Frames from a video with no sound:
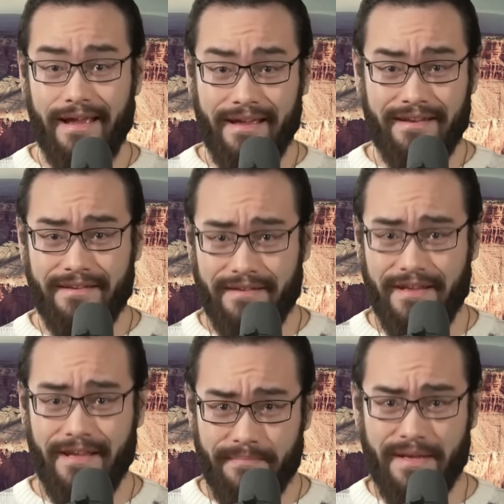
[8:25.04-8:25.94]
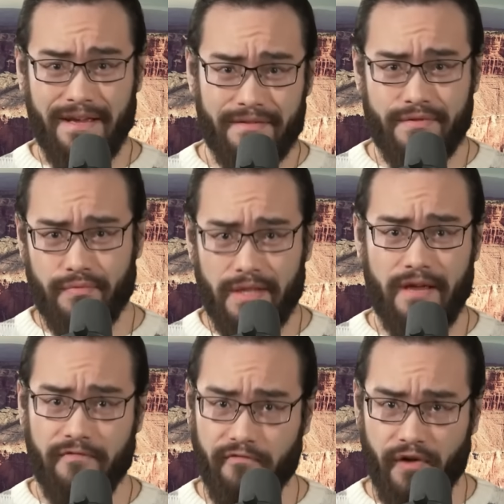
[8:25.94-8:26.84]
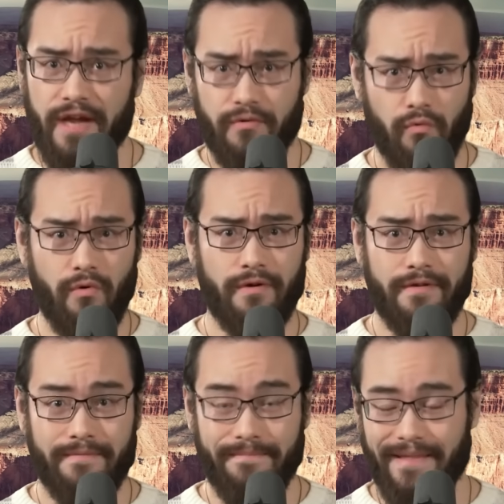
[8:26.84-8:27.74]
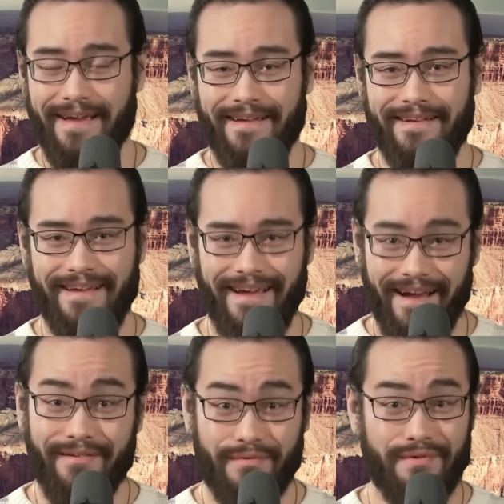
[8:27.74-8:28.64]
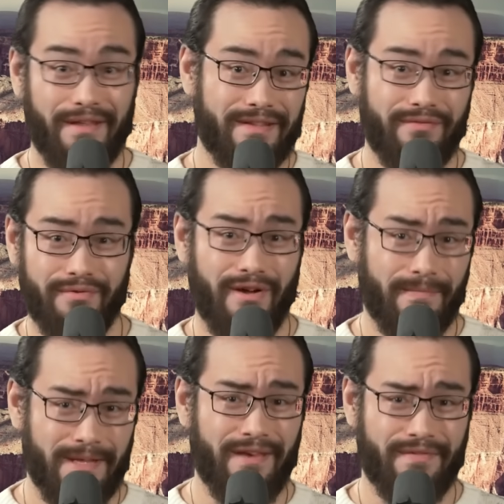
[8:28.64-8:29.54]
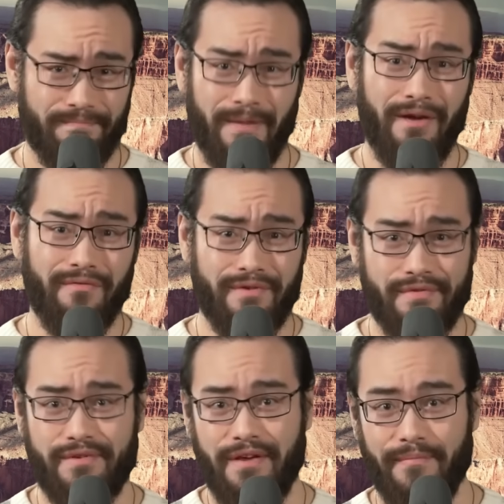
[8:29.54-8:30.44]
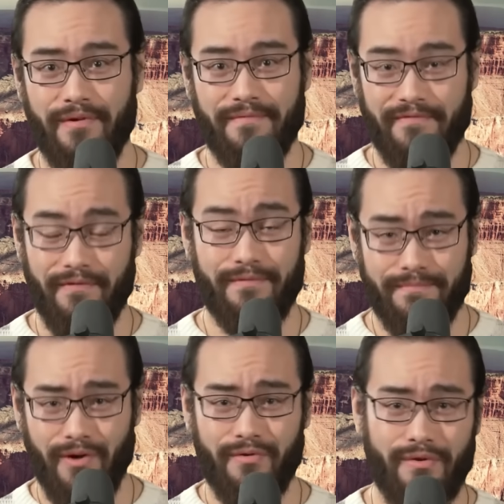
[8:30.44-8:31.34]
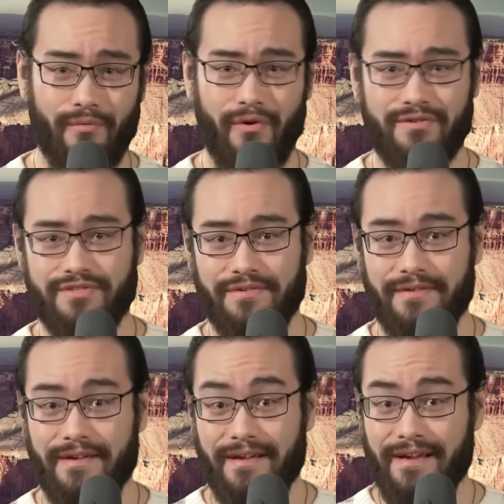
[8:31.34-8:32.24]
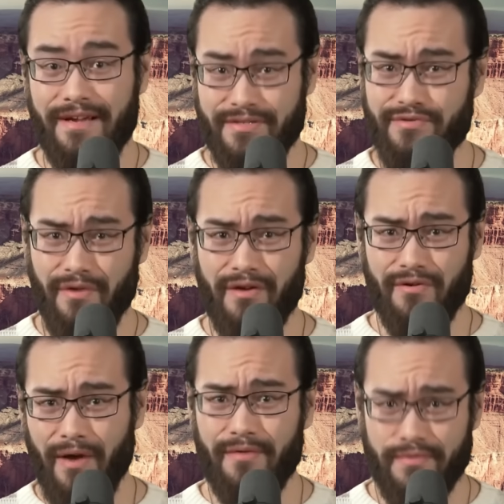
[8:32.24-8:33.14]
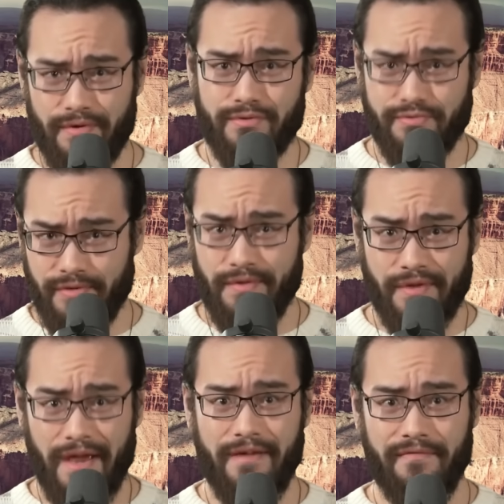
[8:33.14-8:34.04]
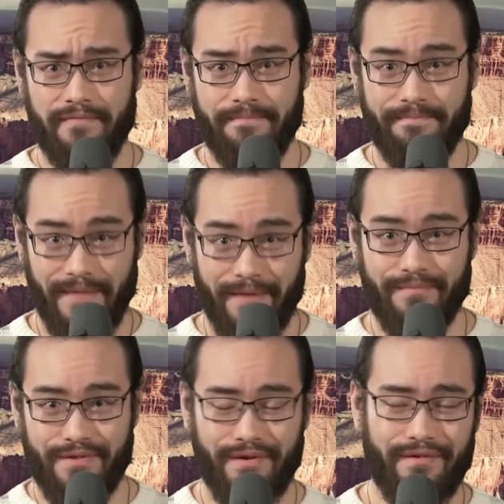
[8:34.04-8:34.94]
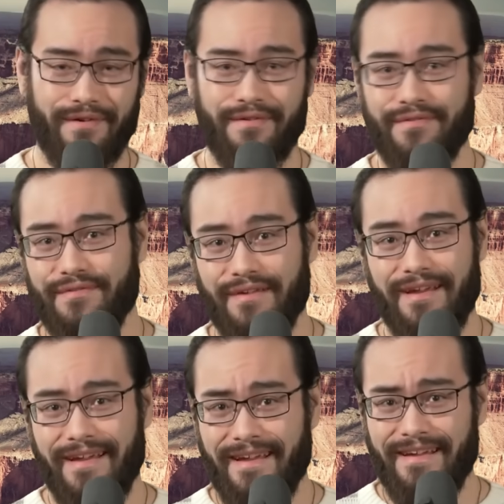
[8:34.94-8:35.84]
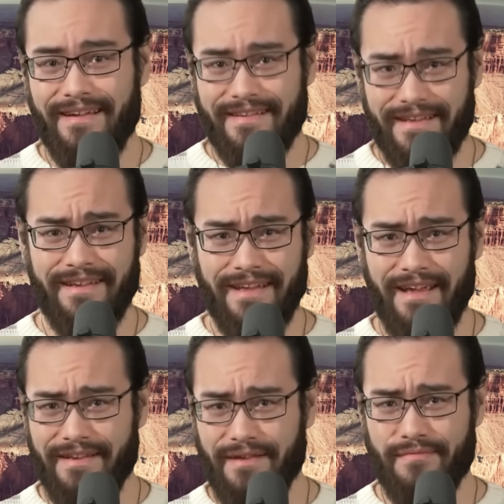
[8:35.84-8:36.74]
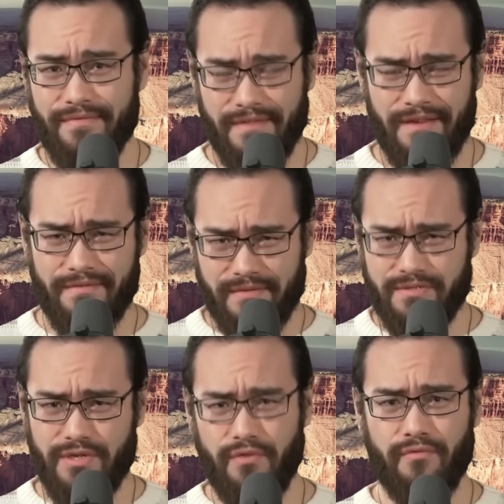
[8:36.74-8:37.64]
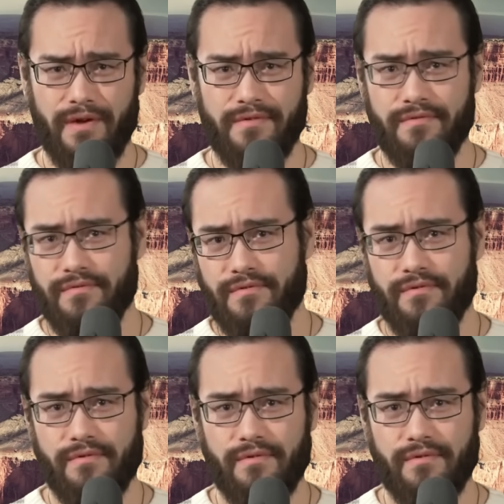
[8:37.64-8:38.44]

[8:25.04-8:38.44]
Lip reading: And he begins with a frank warning that I'd also like to adopt as my own disclaimer for all you watching. Do not go out and search for this cave. I'm serious. Kincaid gives these 2 reasons.